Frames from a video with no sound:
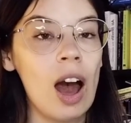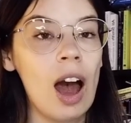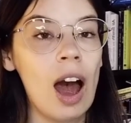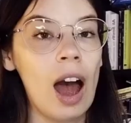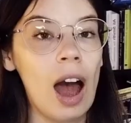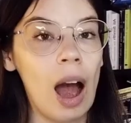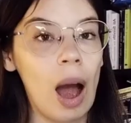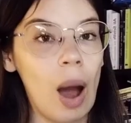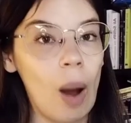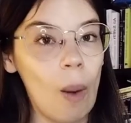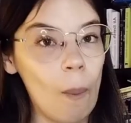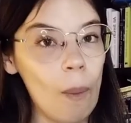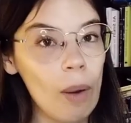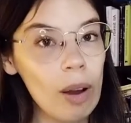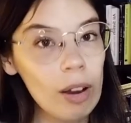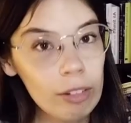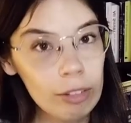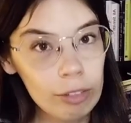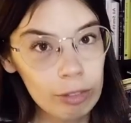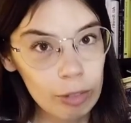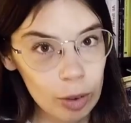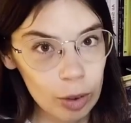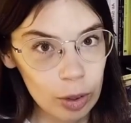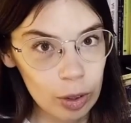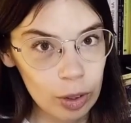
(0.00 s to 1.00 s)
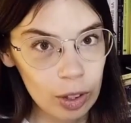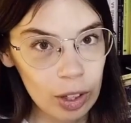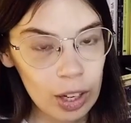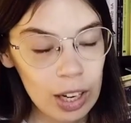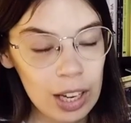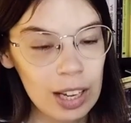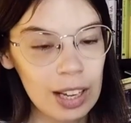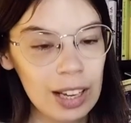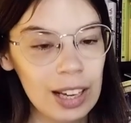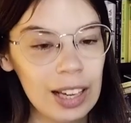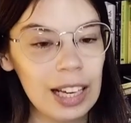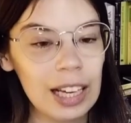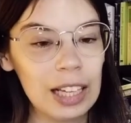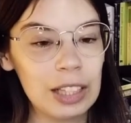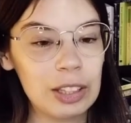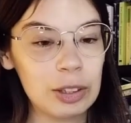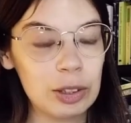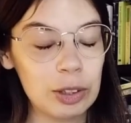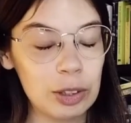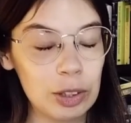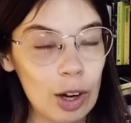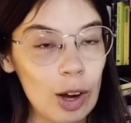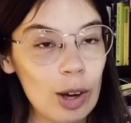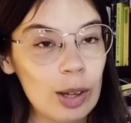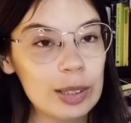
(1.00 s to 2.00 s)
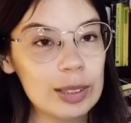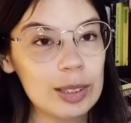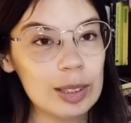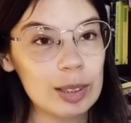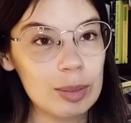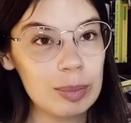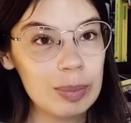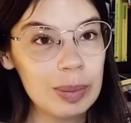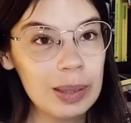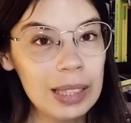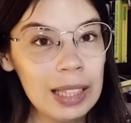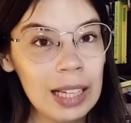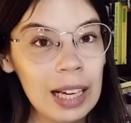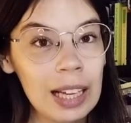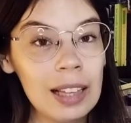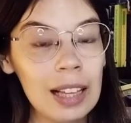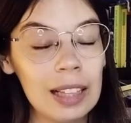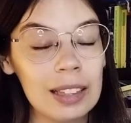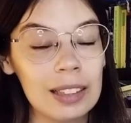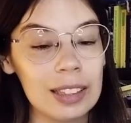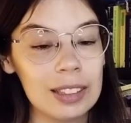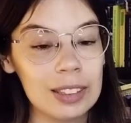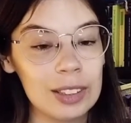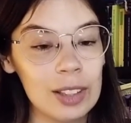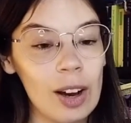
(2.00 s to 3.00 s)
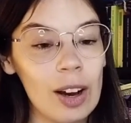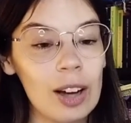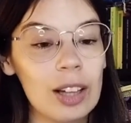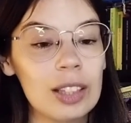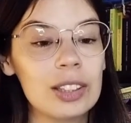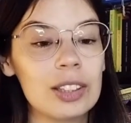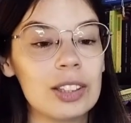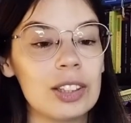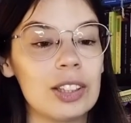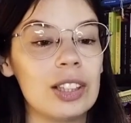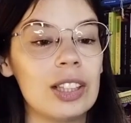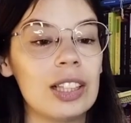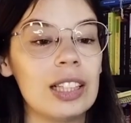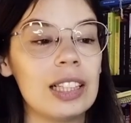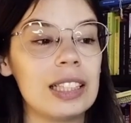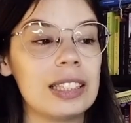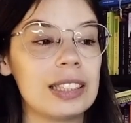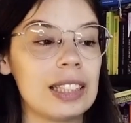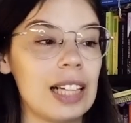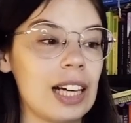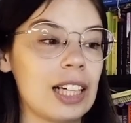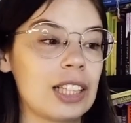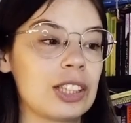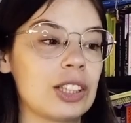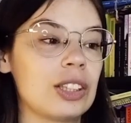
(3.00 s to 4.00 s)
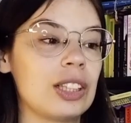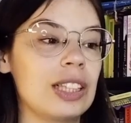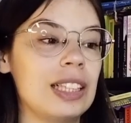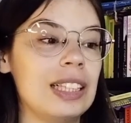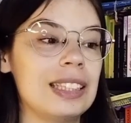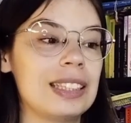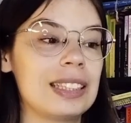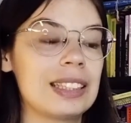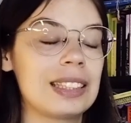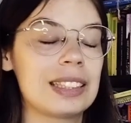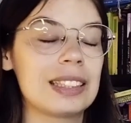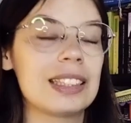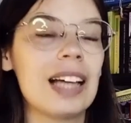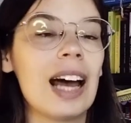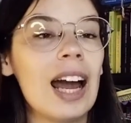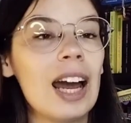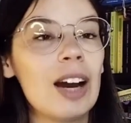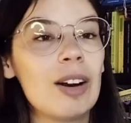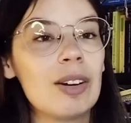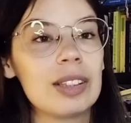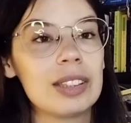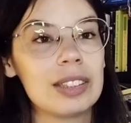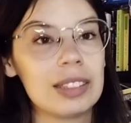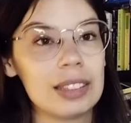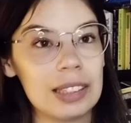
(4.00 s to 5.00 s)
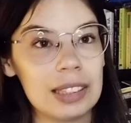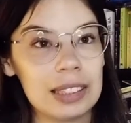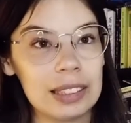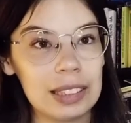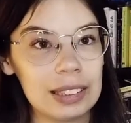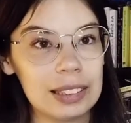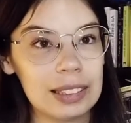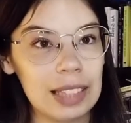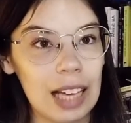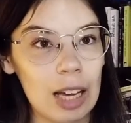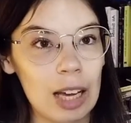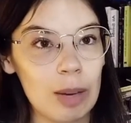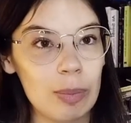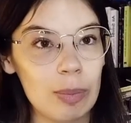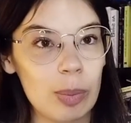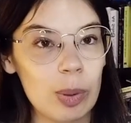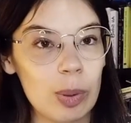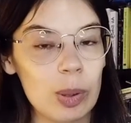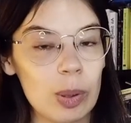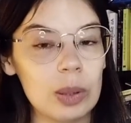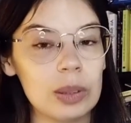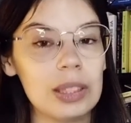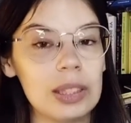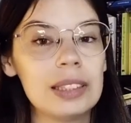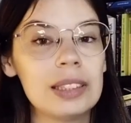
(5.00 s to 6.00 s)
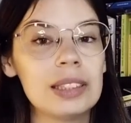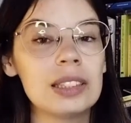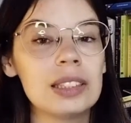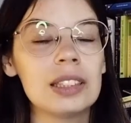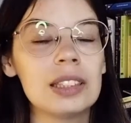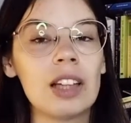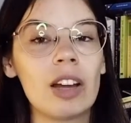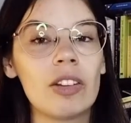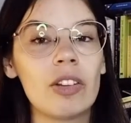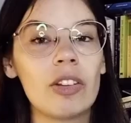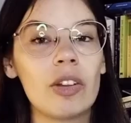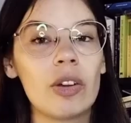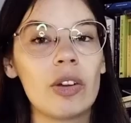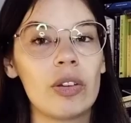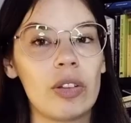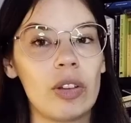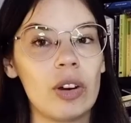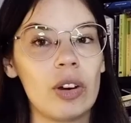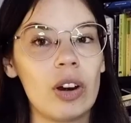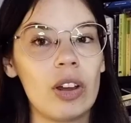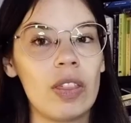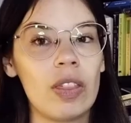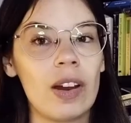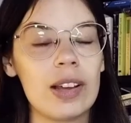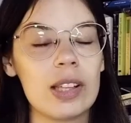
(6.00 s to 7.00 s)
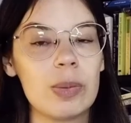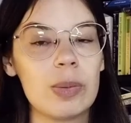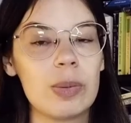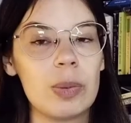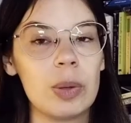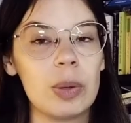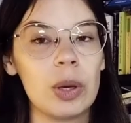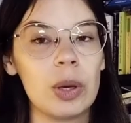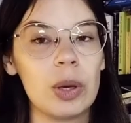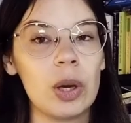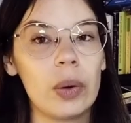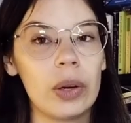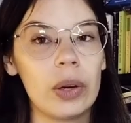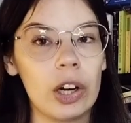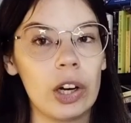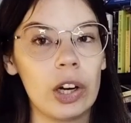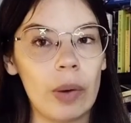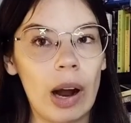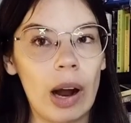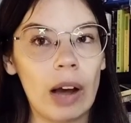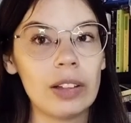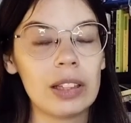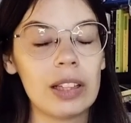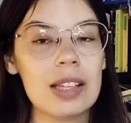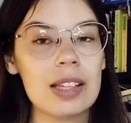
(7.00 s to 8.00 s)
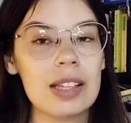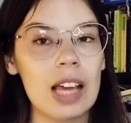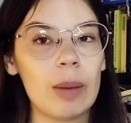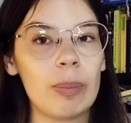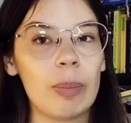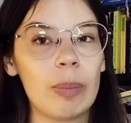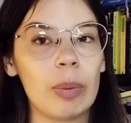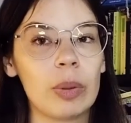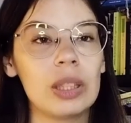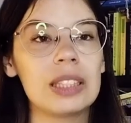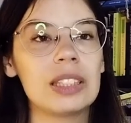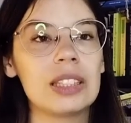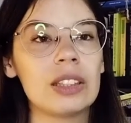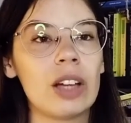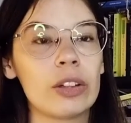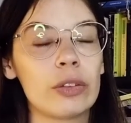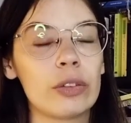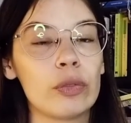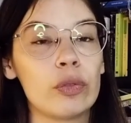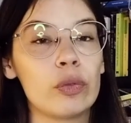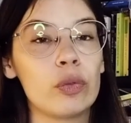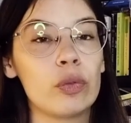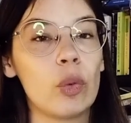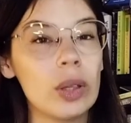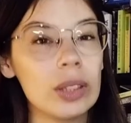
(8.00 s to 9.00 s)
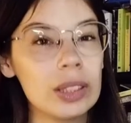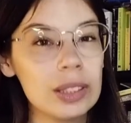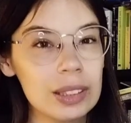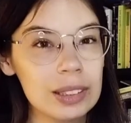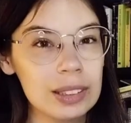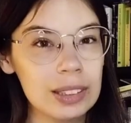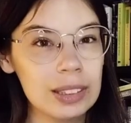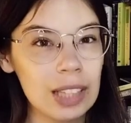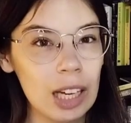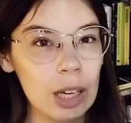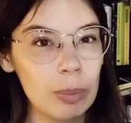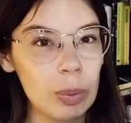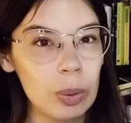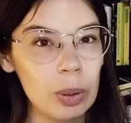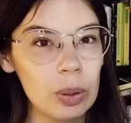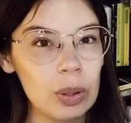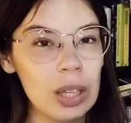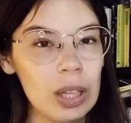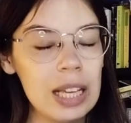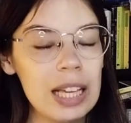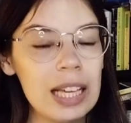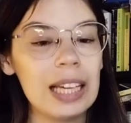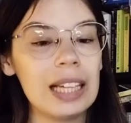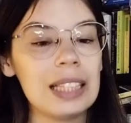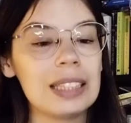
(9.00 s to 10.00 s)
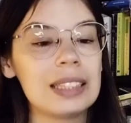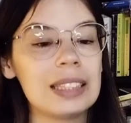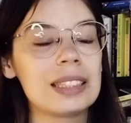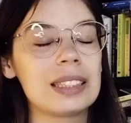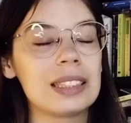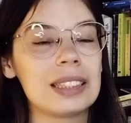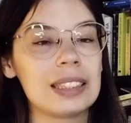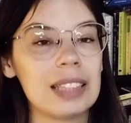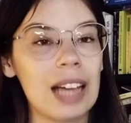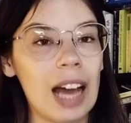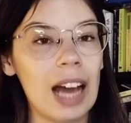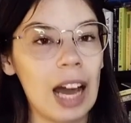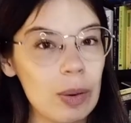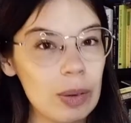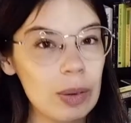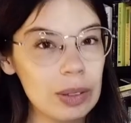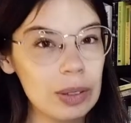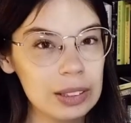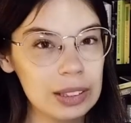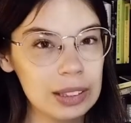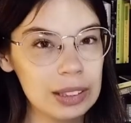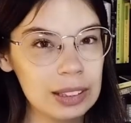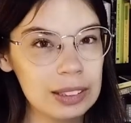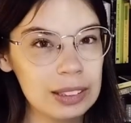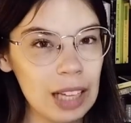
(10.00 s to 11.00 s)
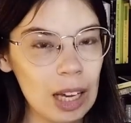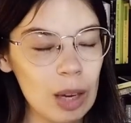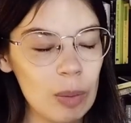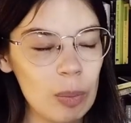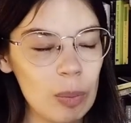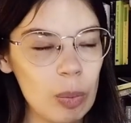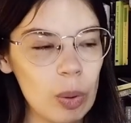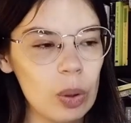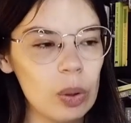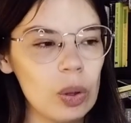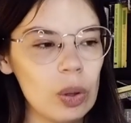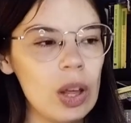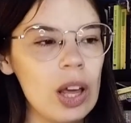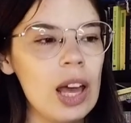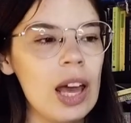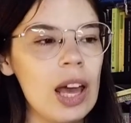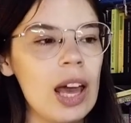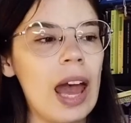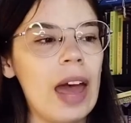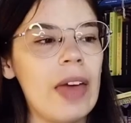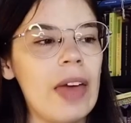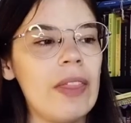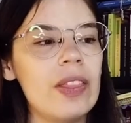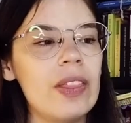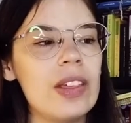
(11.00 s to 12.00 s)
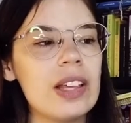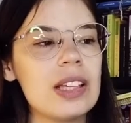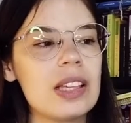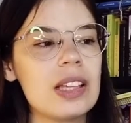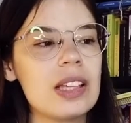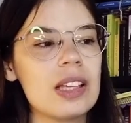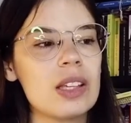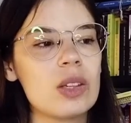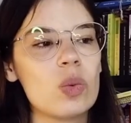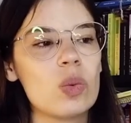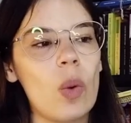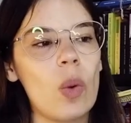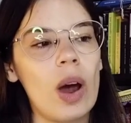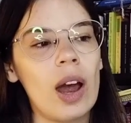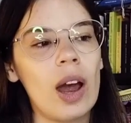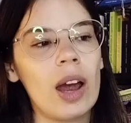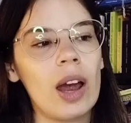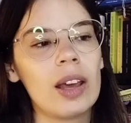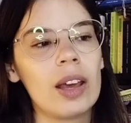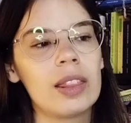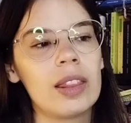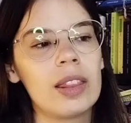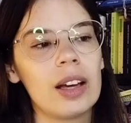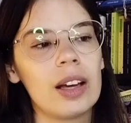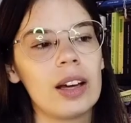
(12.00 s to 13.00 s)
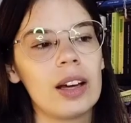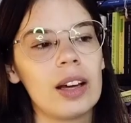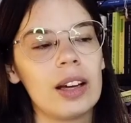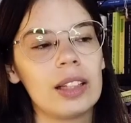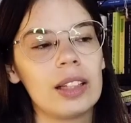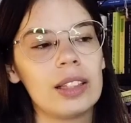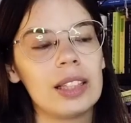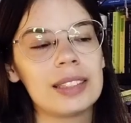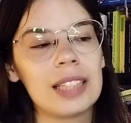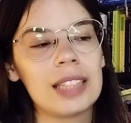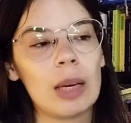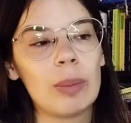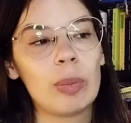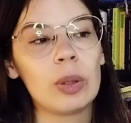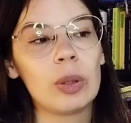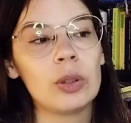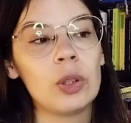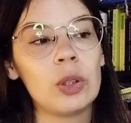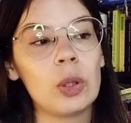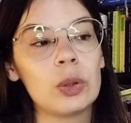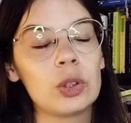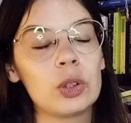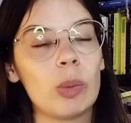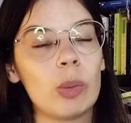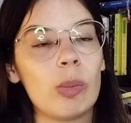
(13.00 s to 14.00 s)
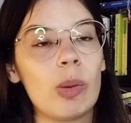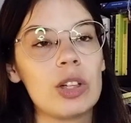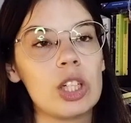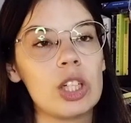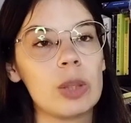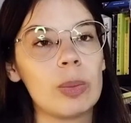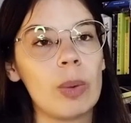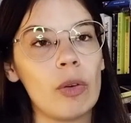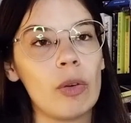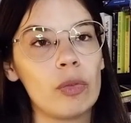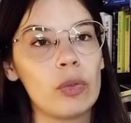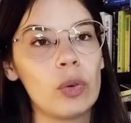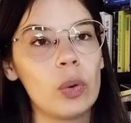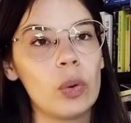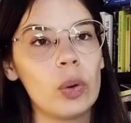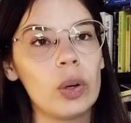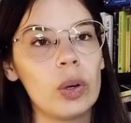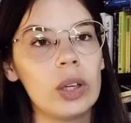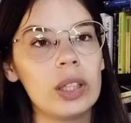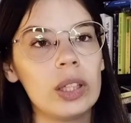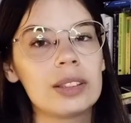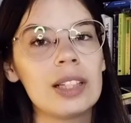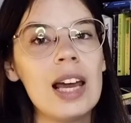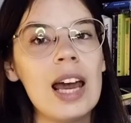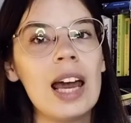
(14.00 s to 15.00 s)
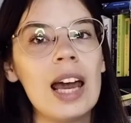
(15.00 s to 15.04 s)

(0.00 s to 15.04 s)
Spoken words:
However, it could also be that the doctor is actually Cyrus's disciple. This is another theory that has been going around, that the disciple is not Voight's disciple, it's Cyrus's disciple, and this is why the disciple knows so much about Voight.